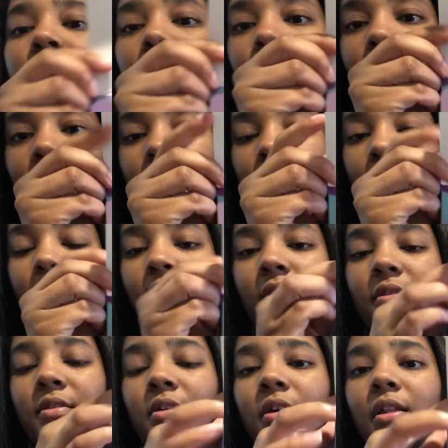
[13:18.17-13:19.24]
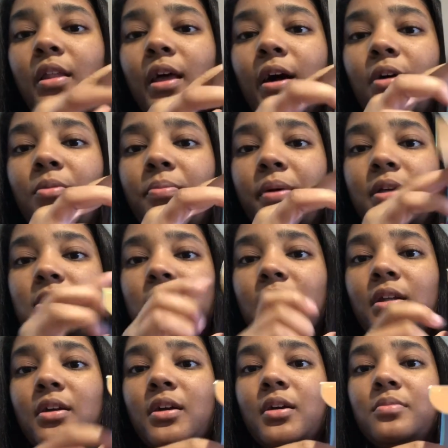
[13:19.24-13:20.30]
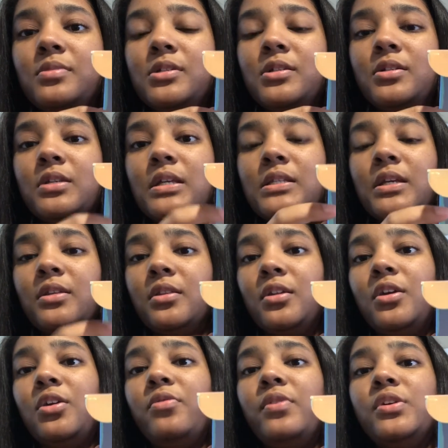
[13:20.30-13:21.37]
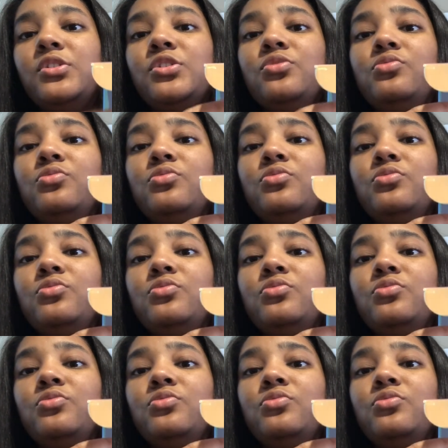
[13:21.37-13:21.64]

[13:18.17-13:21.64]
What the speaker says: it out of the cloud base that it comes in. That's like the decoration.